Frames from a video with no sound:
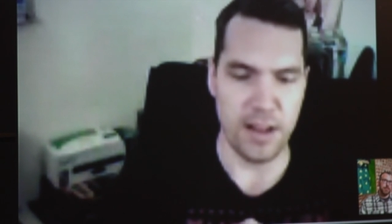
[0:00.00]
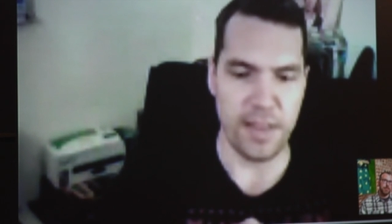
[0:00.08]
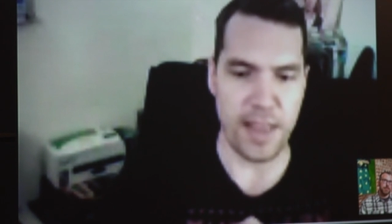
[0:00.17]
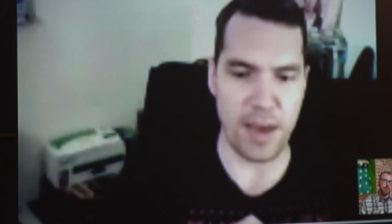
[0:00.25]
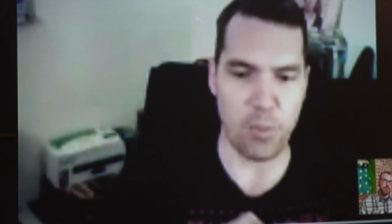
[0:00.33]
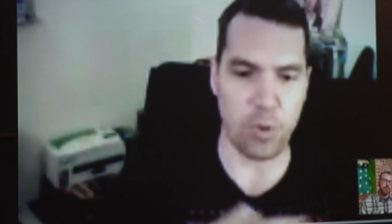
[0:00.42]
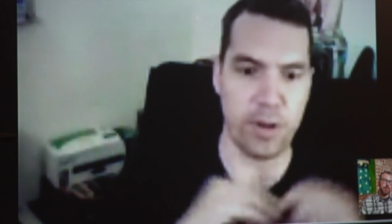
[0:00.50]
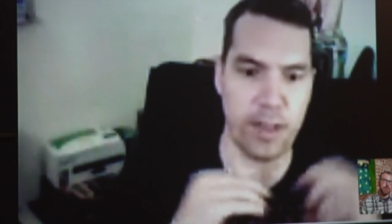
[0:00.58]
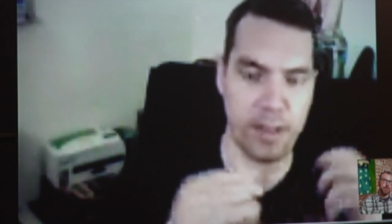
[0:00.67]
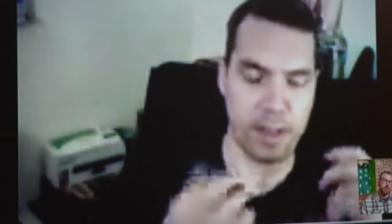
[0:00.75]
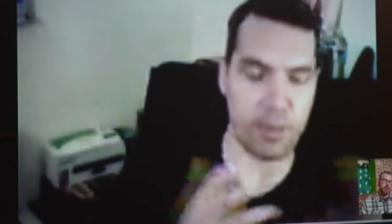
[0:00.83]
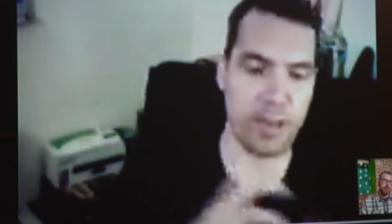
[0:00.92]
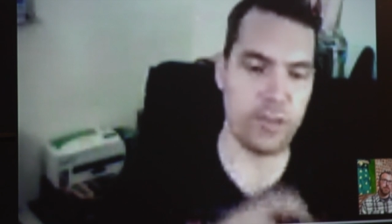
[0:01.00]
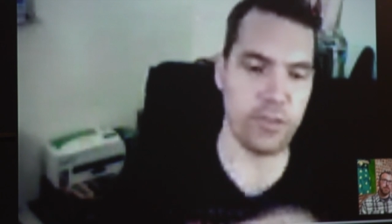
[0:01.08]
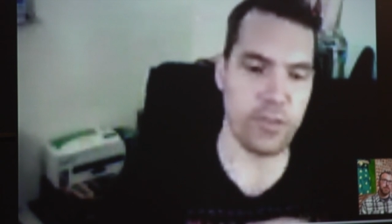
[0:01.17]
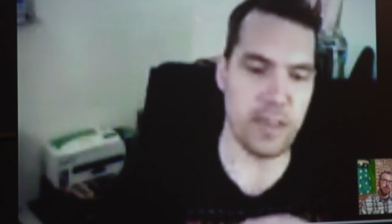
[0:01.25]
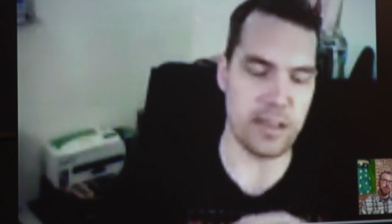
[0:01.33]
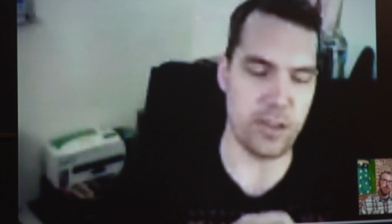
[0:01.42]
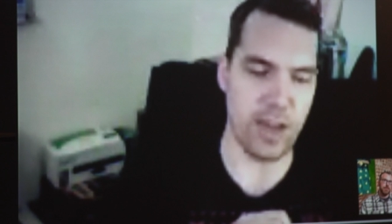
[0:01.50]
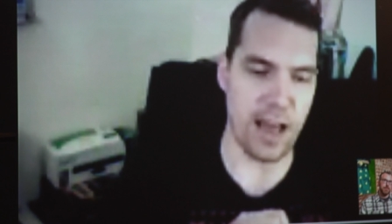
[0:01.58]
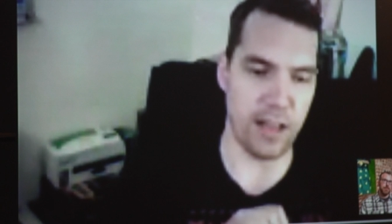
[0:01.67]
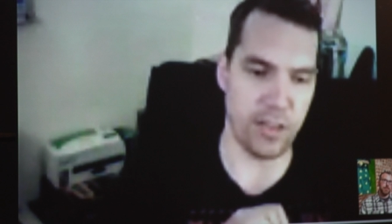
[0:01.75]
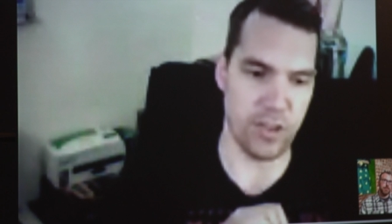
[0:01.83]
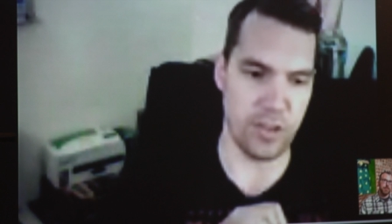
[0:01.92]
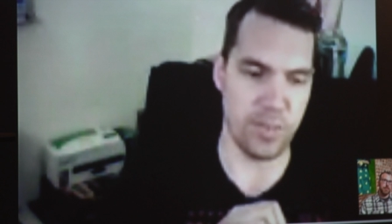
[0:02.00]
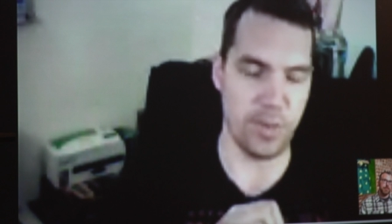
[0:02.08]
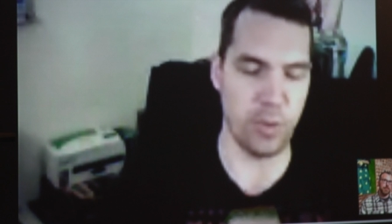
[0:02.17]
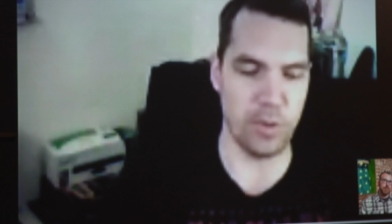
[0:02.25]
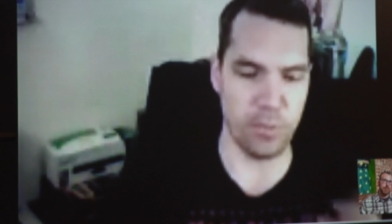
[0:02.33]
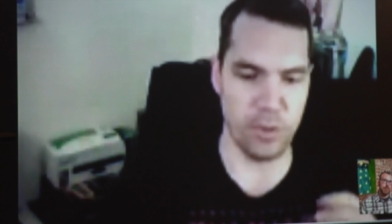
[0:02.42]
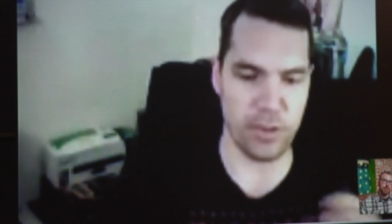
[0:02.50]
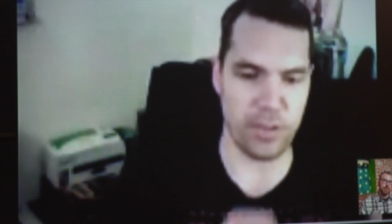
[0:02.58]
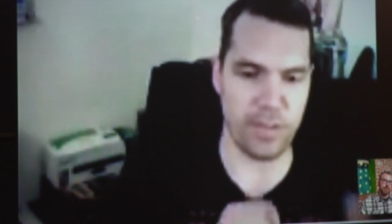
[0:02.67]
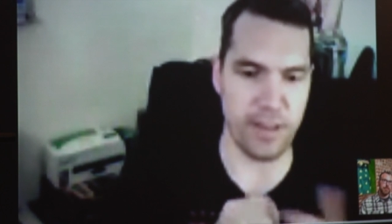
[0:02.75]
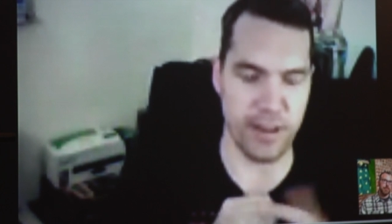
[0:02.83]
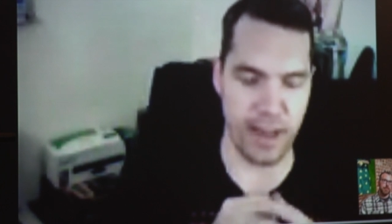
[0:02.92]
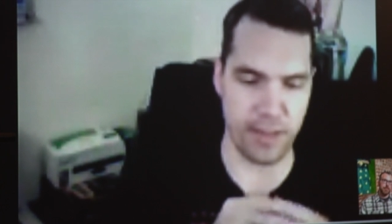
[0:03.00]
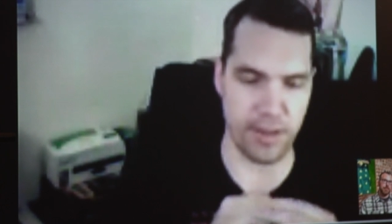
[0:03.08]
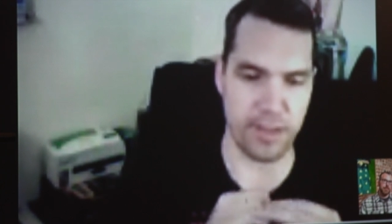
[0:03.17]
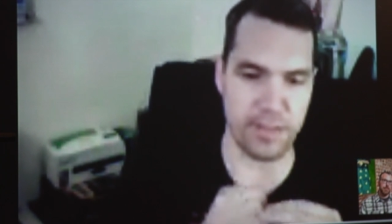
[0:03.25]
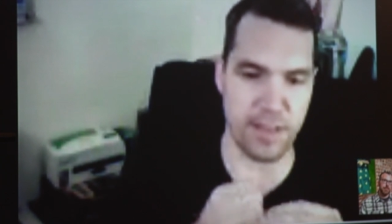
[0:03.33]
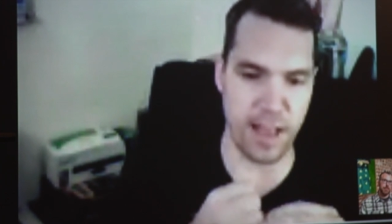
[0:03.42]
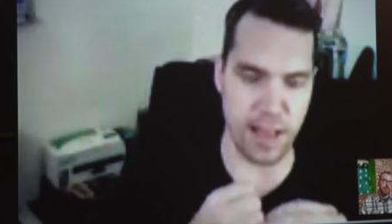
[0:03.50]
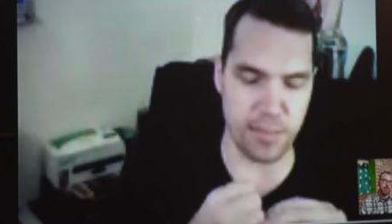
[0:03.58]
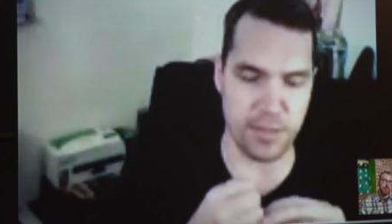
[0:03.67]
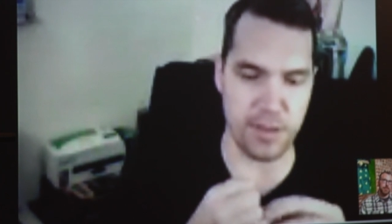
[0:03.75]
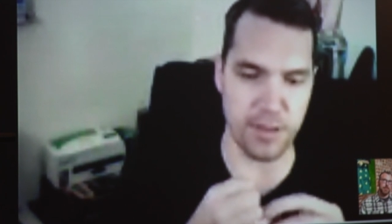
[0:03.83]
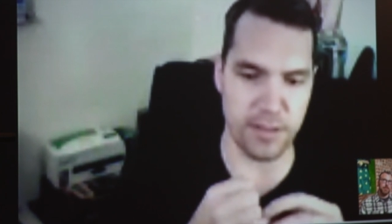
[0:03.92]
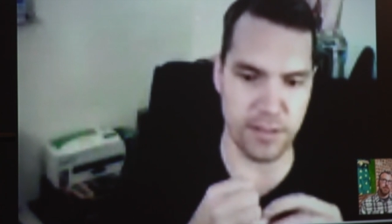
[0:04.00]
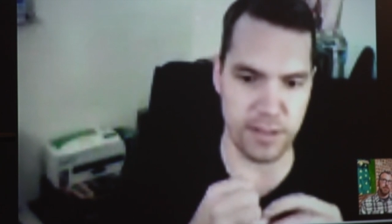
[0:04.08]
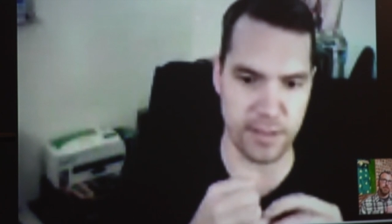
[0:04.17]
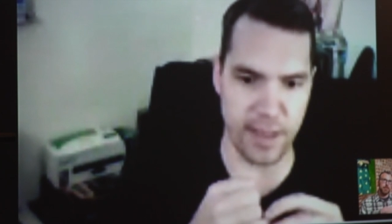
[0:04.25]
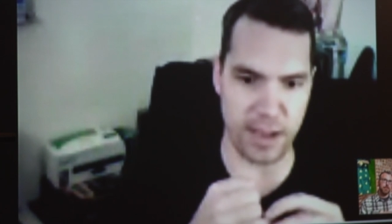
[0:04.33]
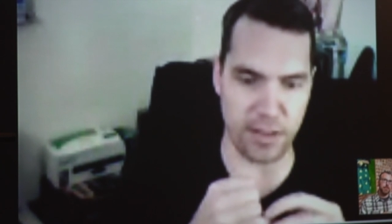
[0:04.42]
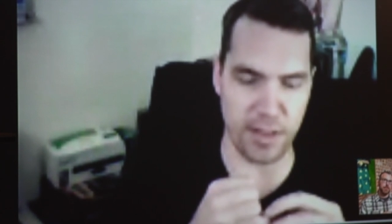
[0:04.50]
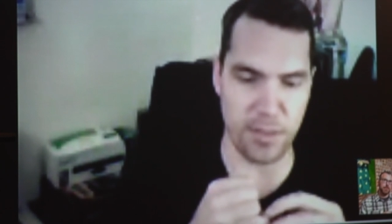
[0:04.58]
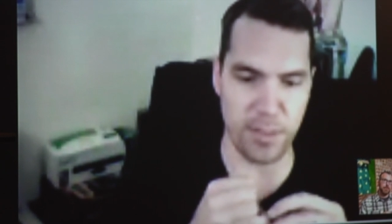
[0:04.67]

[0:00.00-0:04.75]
that were, they were interesting challenges, but we, we just didn't have enough time to, to tackle them.